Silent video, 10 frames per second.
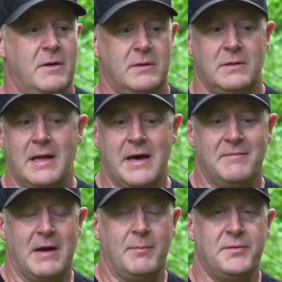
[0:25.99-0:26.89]
a lot
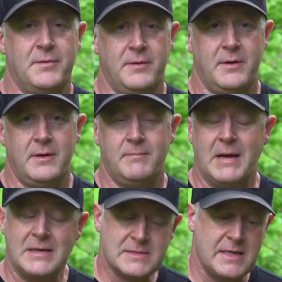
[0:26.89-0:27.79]
of opportunity.
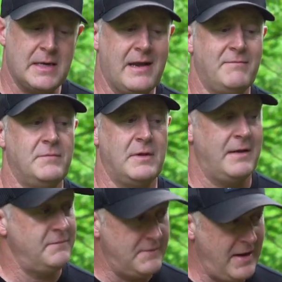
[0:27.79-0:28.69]
not saying I haven't,
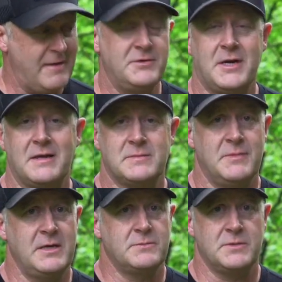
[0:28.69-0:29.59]
I have shot some
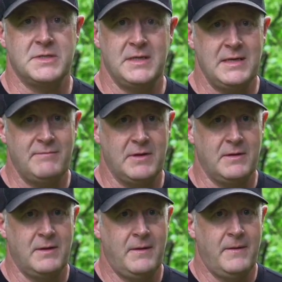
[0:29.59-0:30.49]
nice ones in the
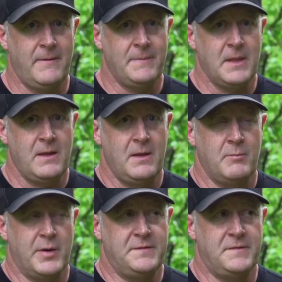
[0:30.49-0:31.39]
evening,
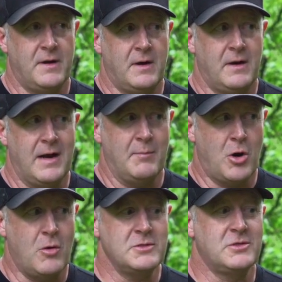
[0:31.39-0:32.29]
but uh, I'm
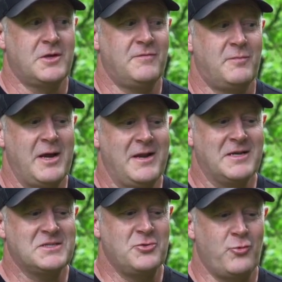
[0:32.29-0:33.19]
always looking for my
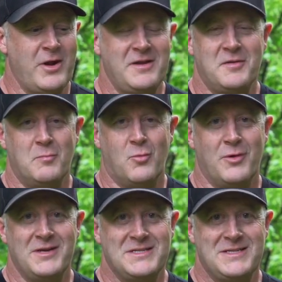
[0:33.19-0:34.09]
next great
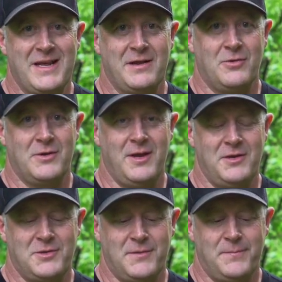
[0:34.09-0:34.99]
morning stand
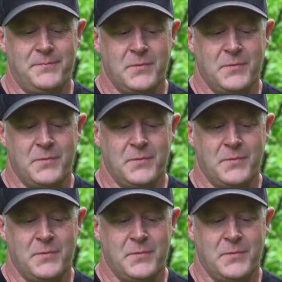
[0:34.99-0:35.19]
location.